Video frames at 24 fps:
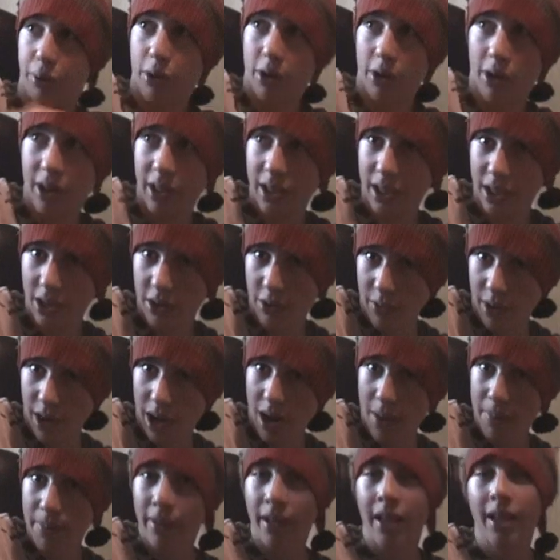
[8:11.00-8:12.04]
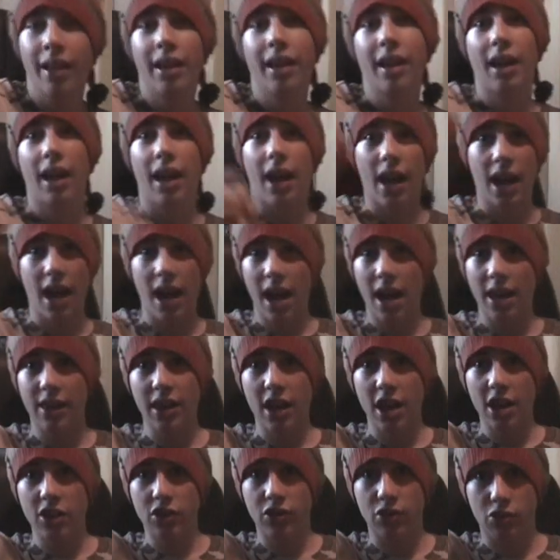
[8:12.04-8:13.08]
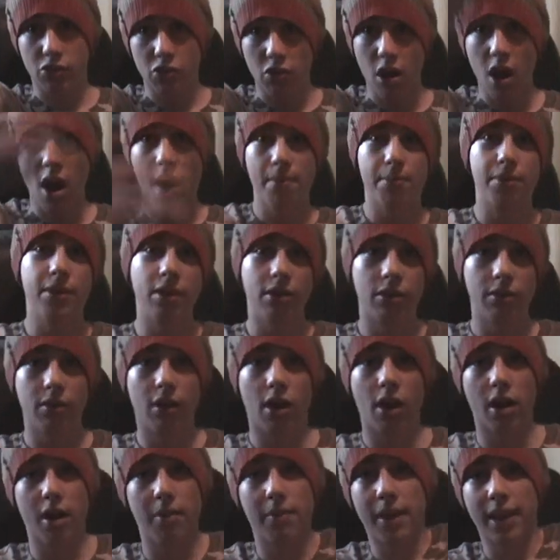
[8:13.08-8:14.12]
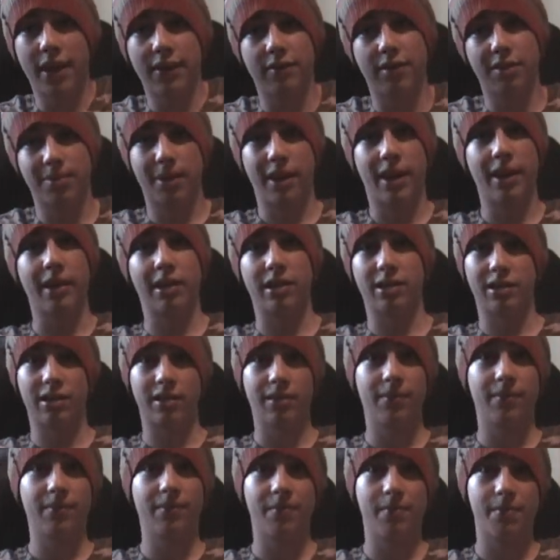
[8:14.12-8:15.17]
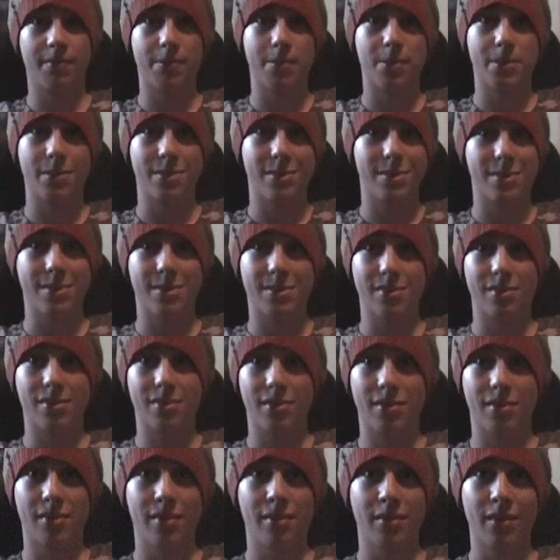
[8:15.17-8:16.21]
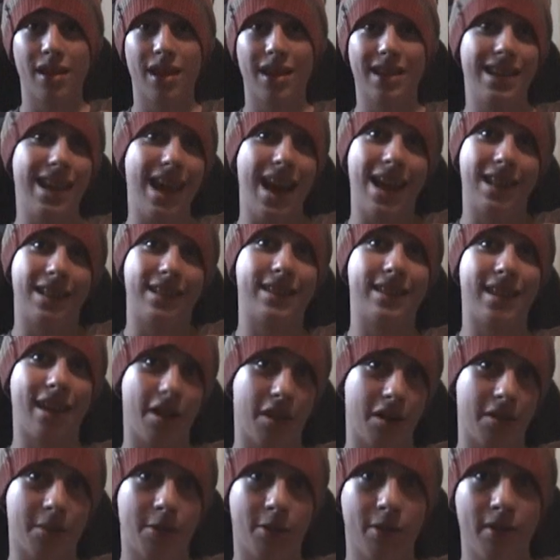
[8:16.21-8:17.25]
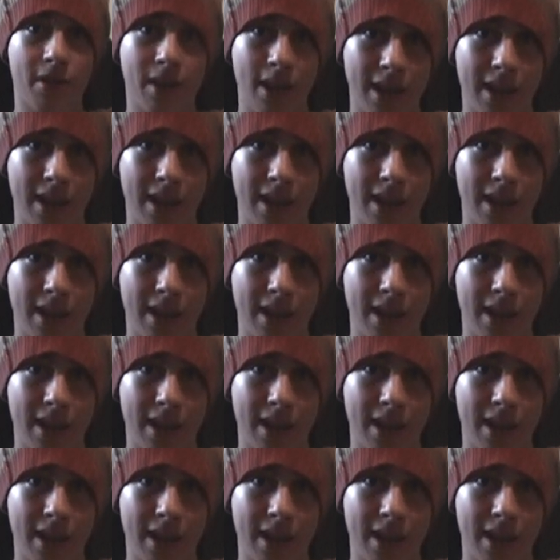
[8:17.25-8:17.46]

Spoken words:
pulley you up, and then drop you on a bed of spikes. Yeah, it's terrible.